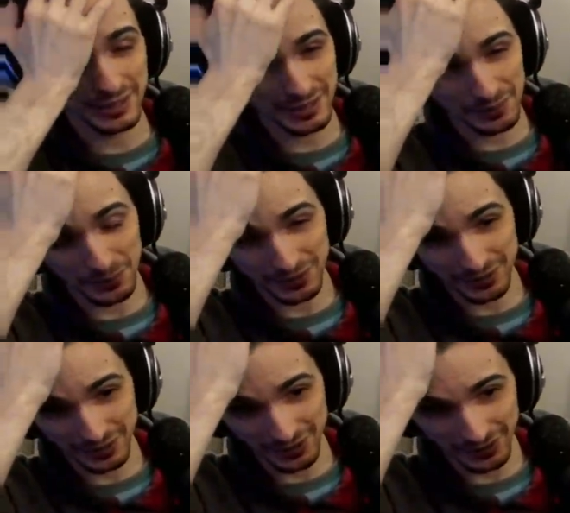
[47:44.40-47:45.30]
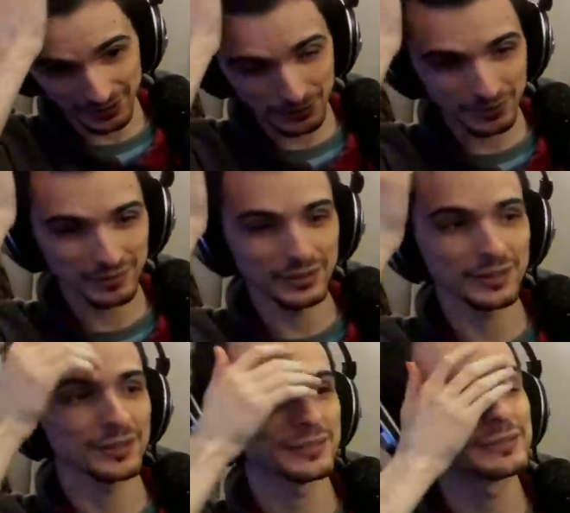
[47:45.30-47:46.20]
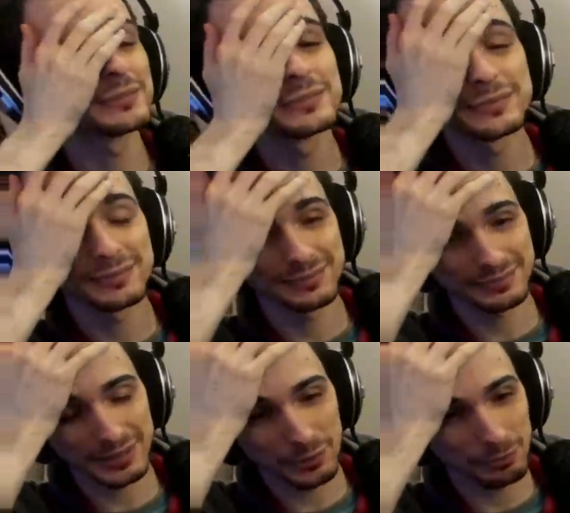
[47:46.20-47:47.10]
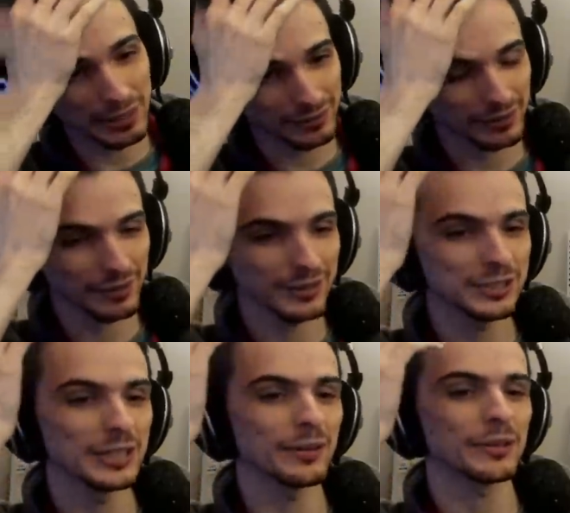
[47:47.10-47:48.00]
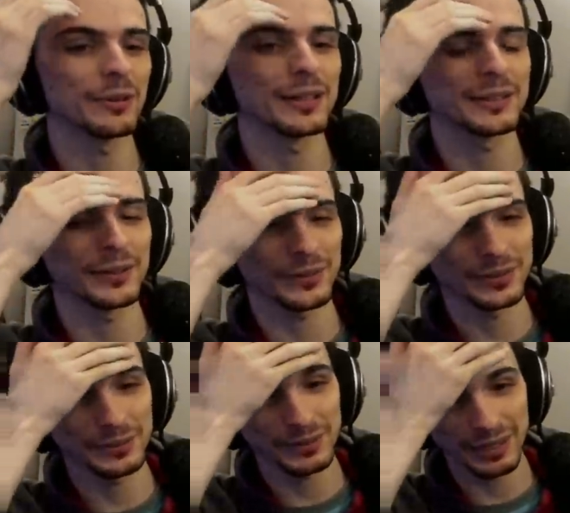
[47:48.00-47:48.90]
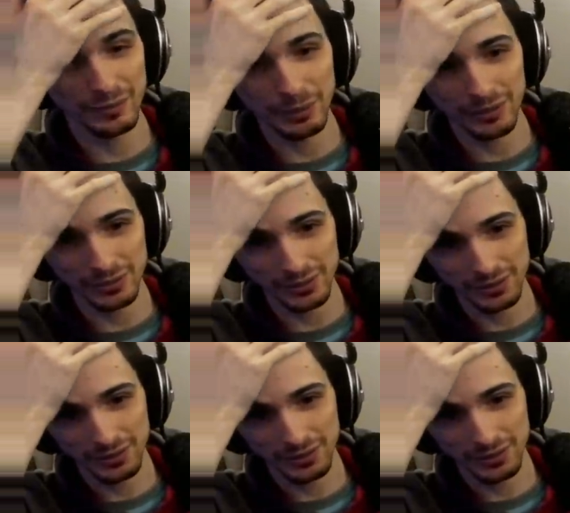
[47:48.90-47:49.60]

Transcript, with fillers: I, I watched that guy. He was uh he was basically the generic Reddit killer. It was kind of embarrassing.